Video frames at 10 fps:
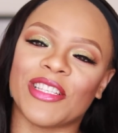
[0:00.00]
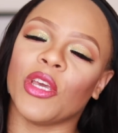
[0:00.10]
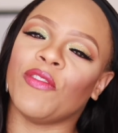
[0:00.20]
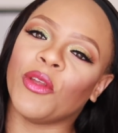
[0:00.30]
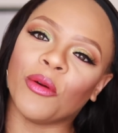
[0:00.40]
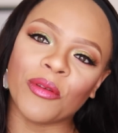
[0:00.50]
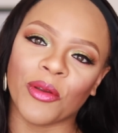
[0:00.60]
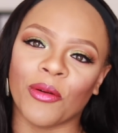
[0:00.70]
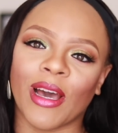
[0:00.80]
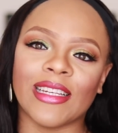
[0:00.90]
so if you don't
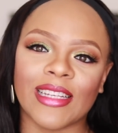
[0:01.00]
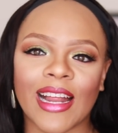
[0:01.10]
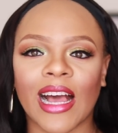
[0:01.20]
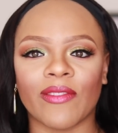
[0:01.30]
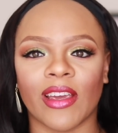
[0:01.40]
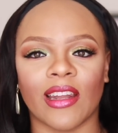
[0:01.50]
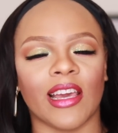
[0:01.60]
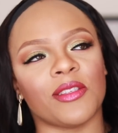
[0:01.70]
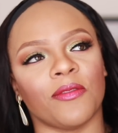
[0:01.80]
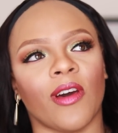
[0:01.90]
know, I did have a
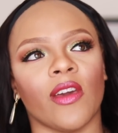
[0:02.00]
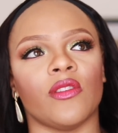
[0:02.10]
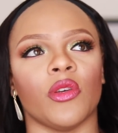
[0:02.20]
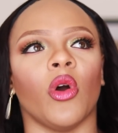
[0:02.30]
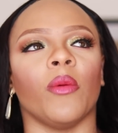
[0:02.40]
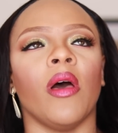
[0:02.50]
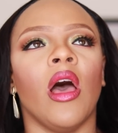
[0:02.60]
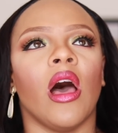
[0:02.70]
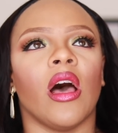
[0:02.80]
9-to-5 job